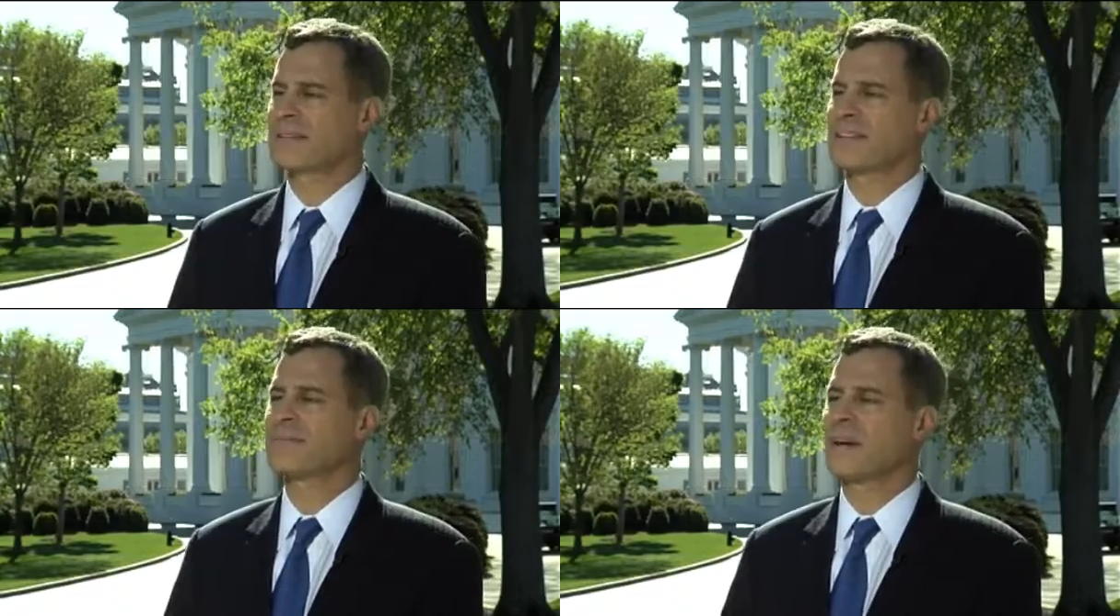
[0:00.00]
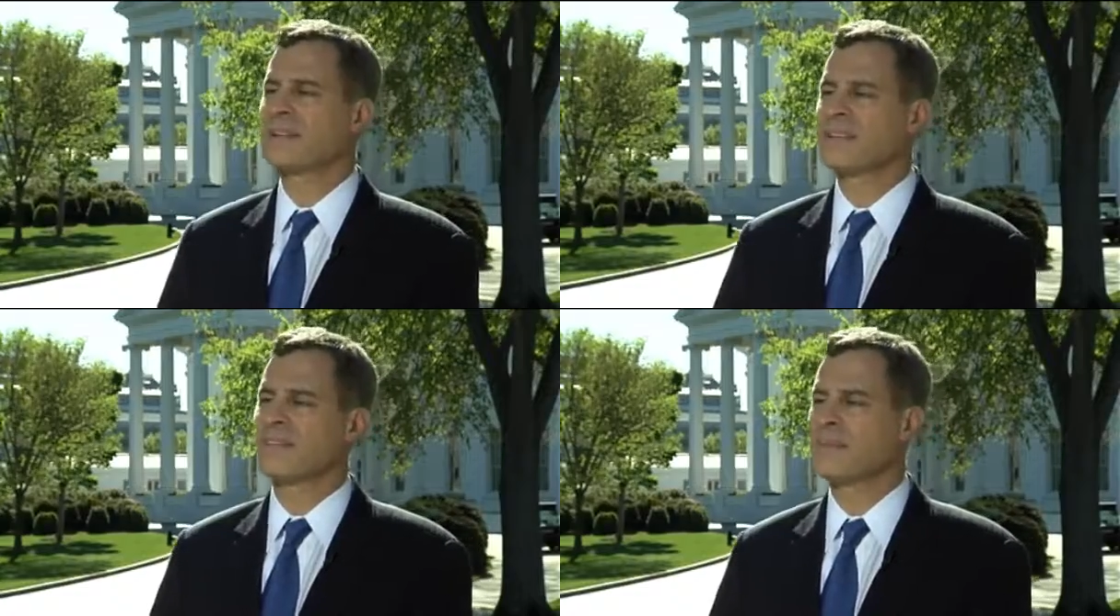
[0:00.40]
6
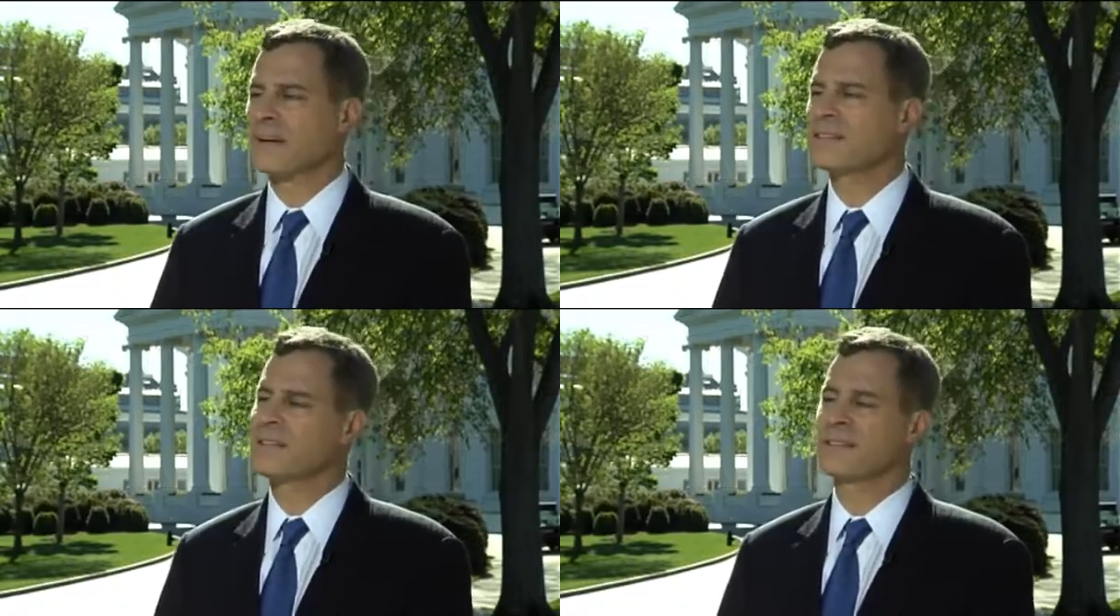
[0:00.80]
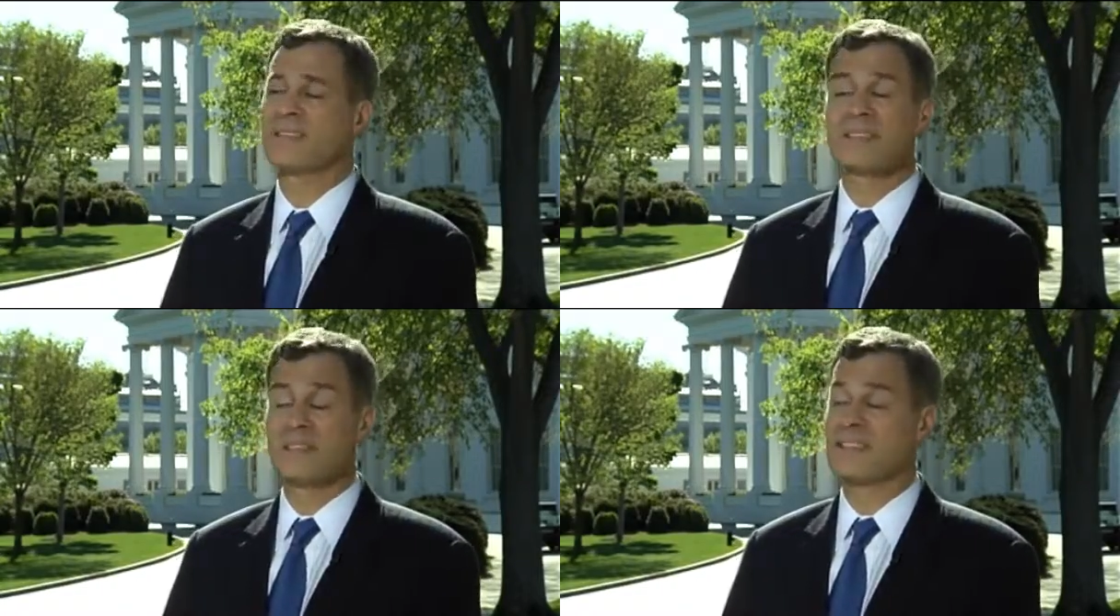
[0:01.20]
months, 7 months,
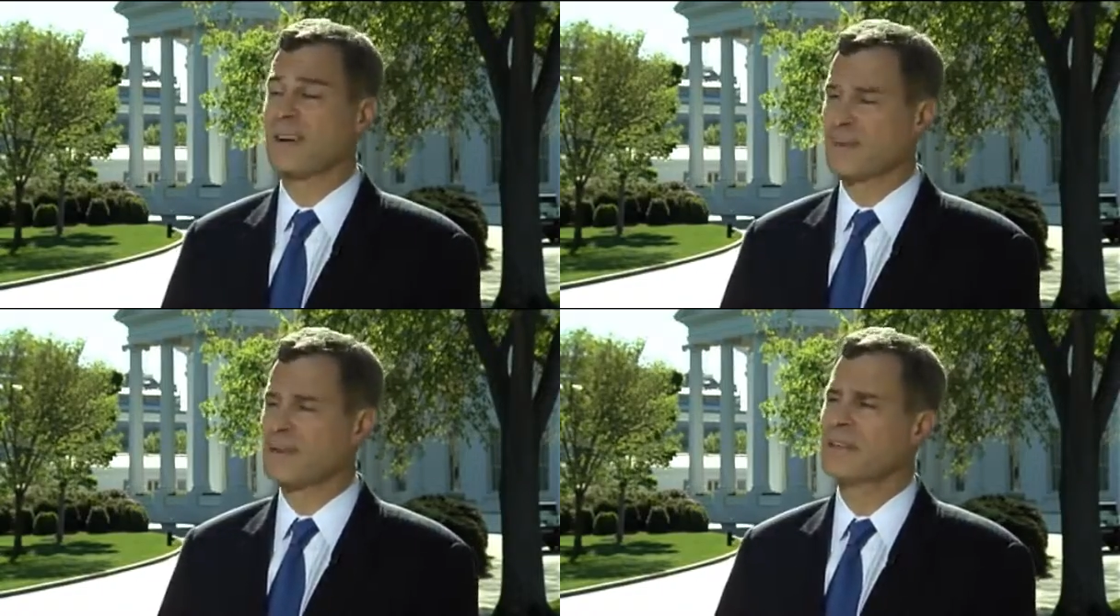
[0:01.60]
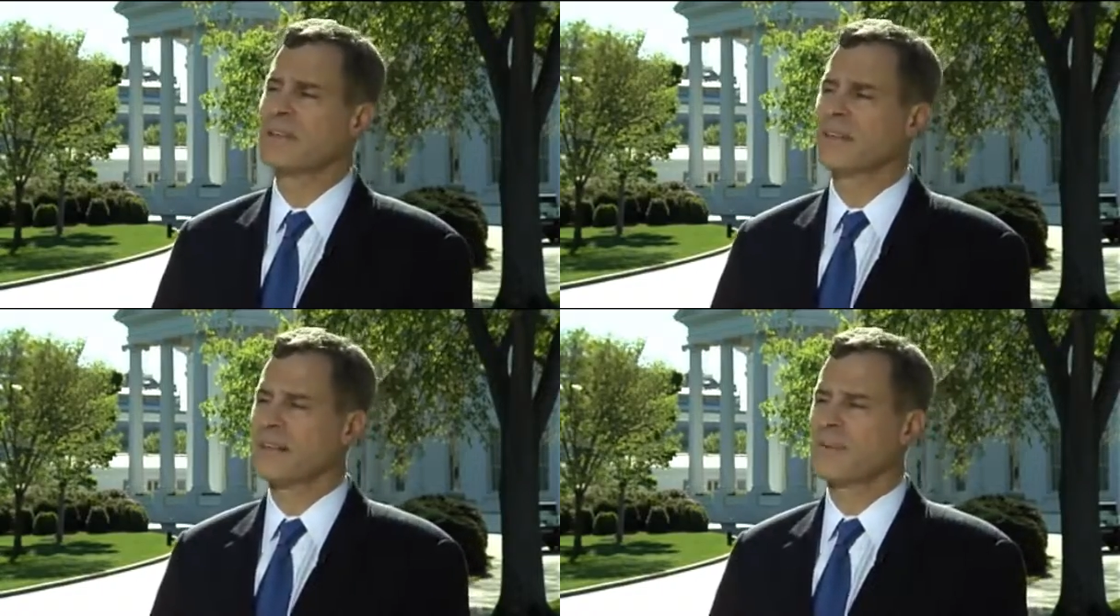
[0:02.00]
since the summer,
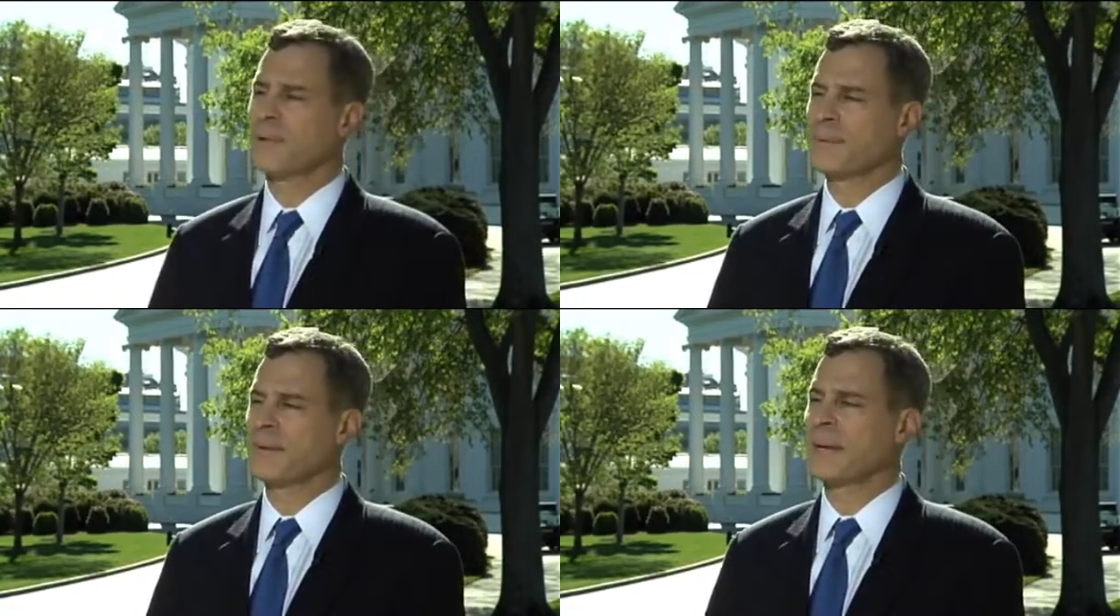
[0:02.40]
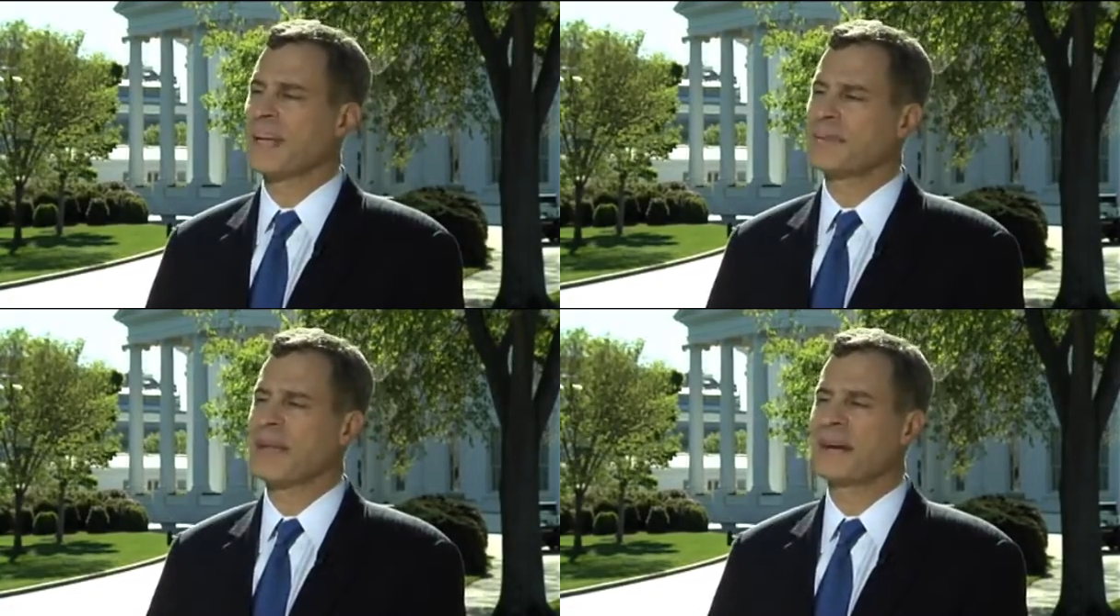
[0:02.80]
the unemployment rate
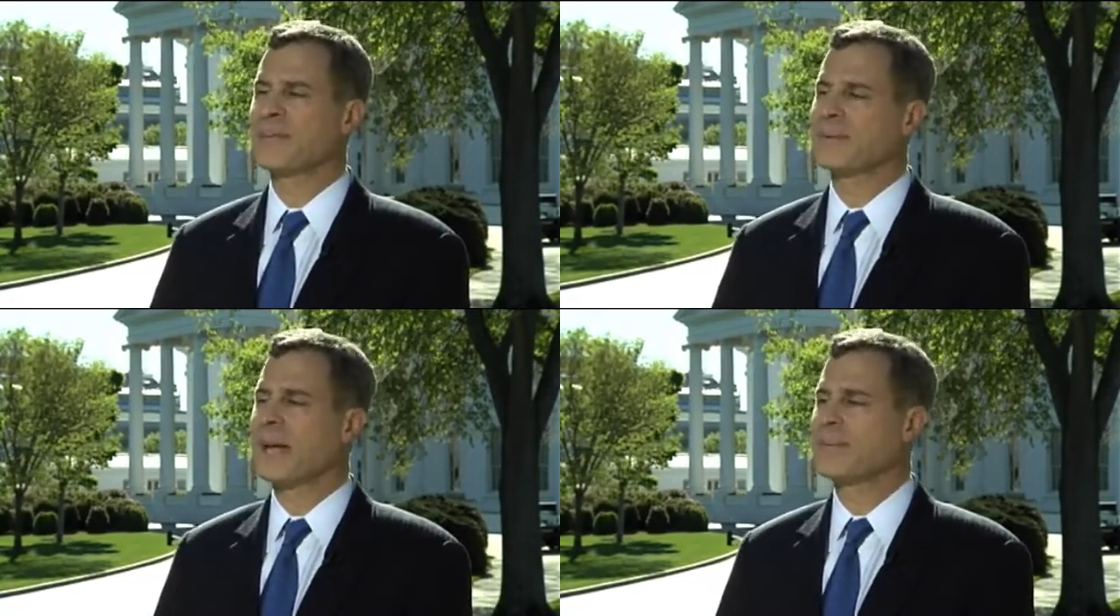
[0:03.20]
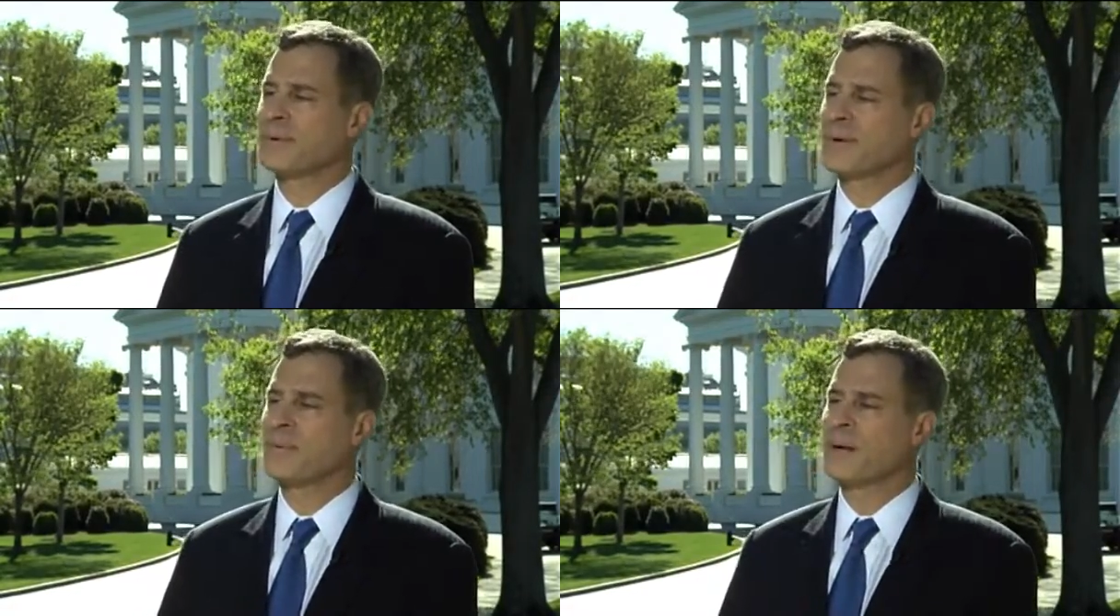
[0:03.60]
came down from
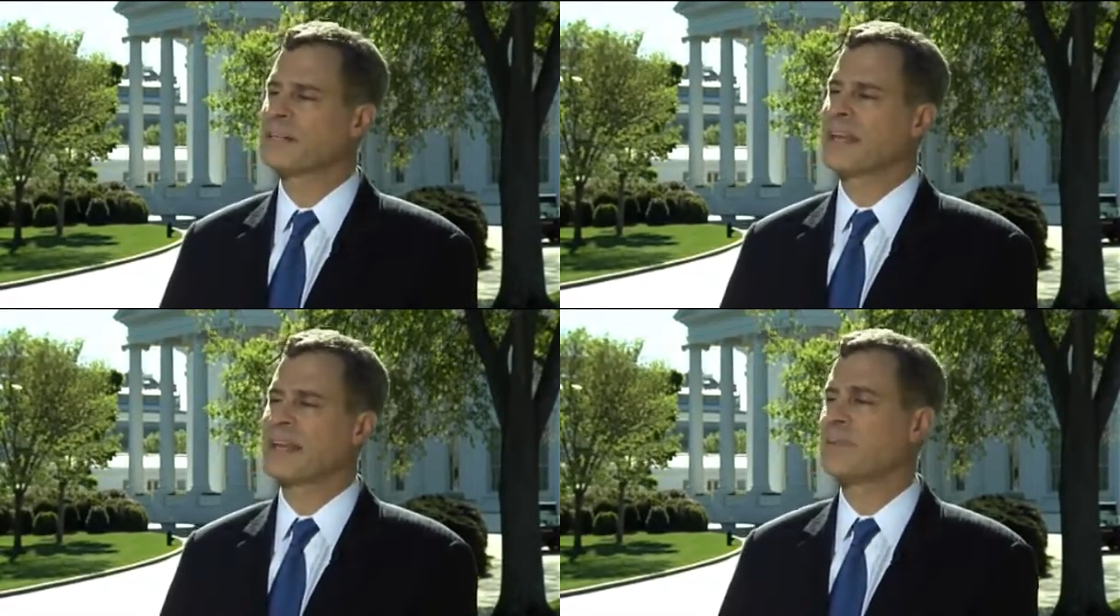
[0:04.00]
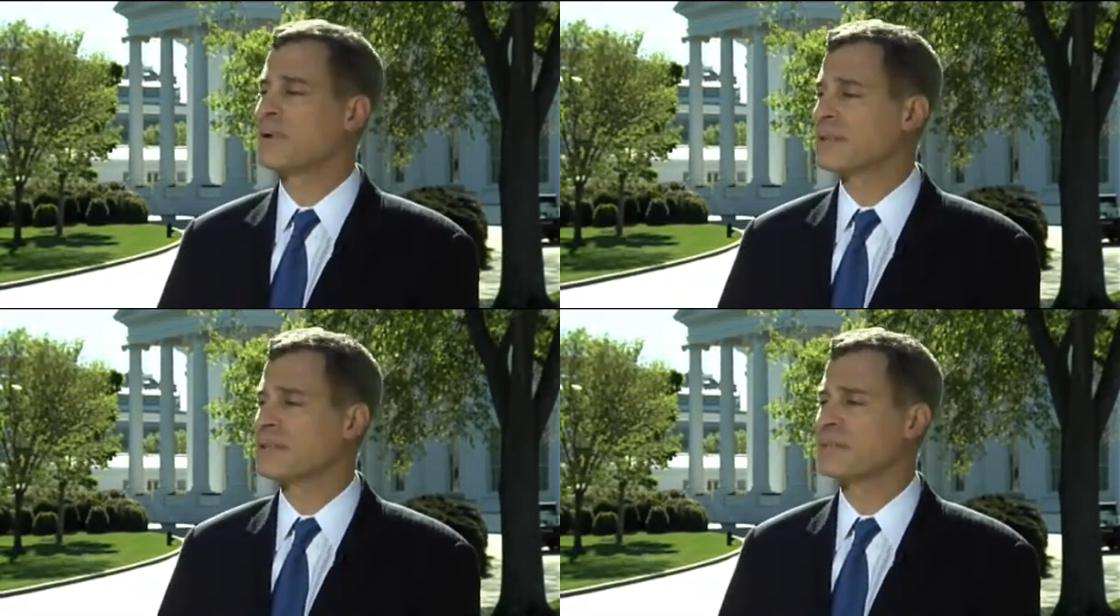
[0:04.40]
9.1 to
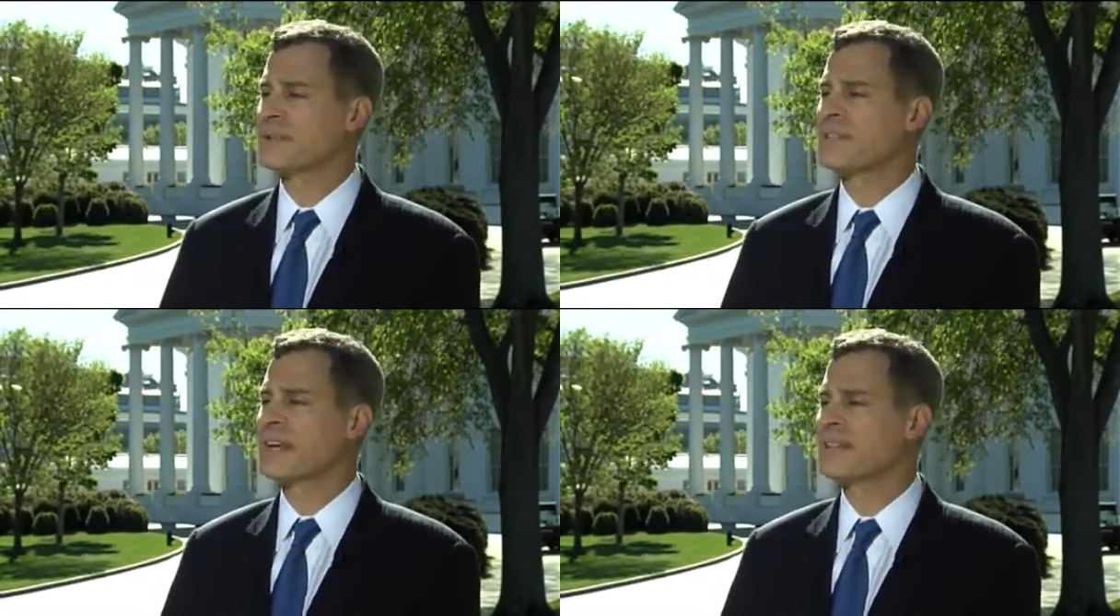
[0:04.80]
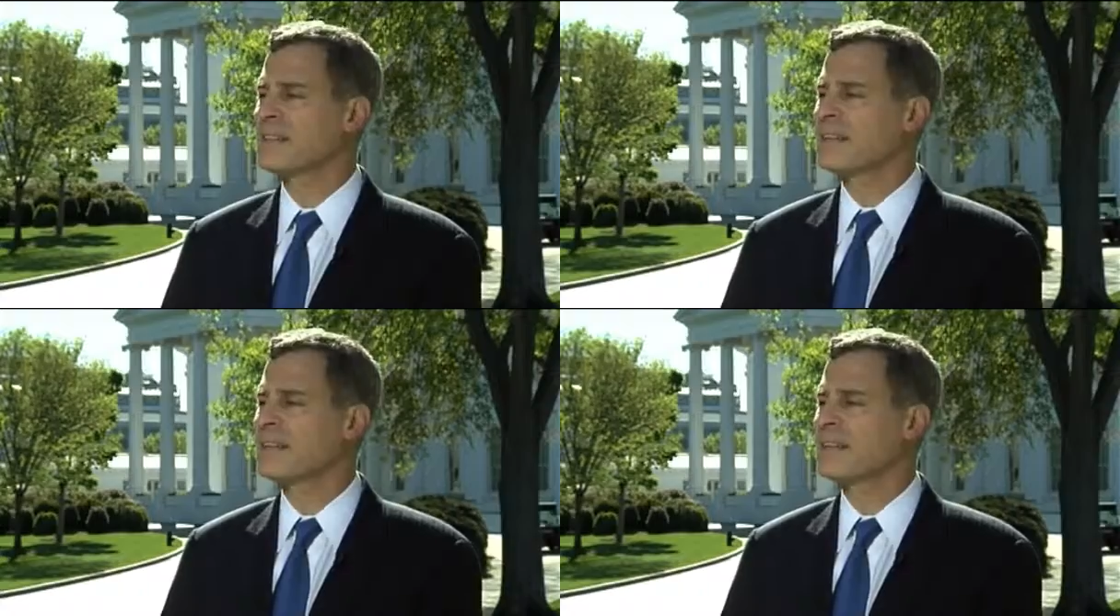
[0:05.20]
8.2%.